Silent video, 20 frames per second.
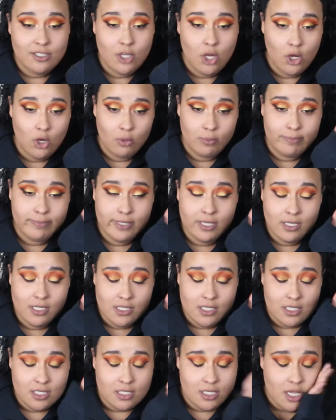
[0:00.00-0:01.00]
to go because
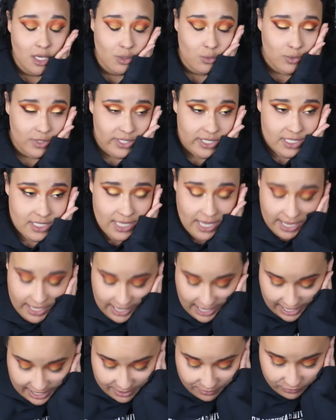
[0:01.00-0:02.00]
this is getting really sad.
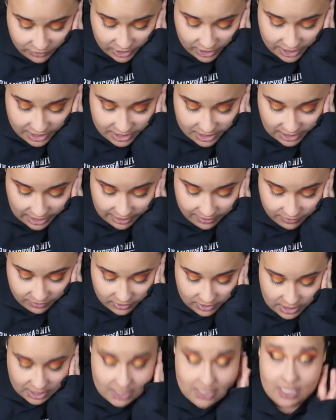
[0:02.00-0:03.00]
I am very excited for
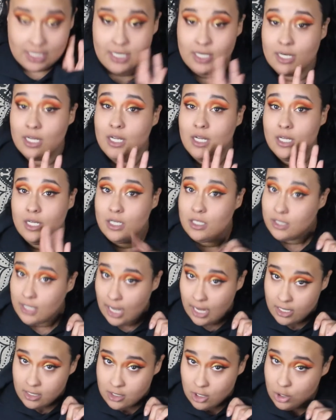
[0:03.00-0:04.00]
this, and
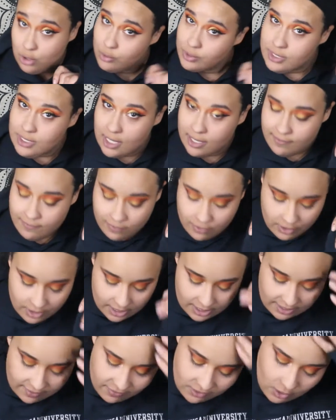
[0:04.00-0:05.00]
guys, are you excited for
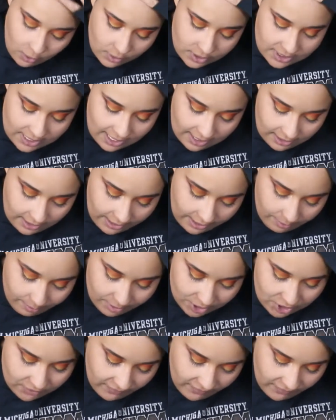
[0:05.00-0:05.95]
it? Even though it's not like a bunch